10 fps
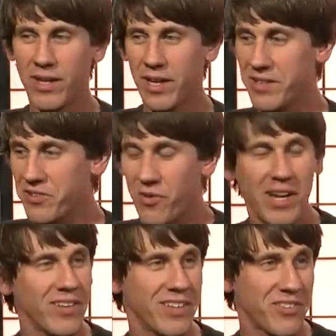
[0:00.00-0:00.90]
And this is
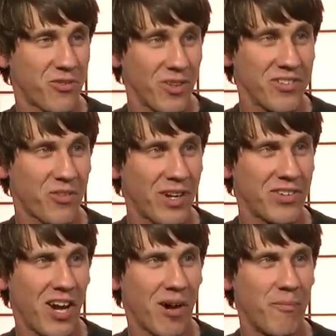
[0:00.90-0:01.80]
great. Like this is, this is a great
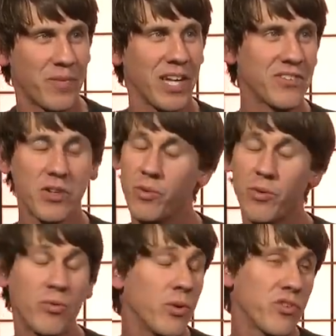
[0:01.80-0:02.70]
job. And right. so we
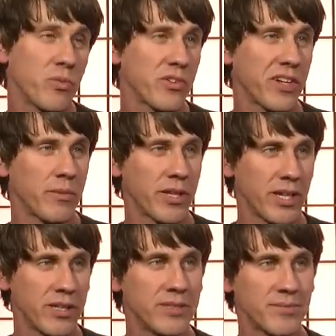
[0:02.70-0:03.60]
were we were super psyched about that.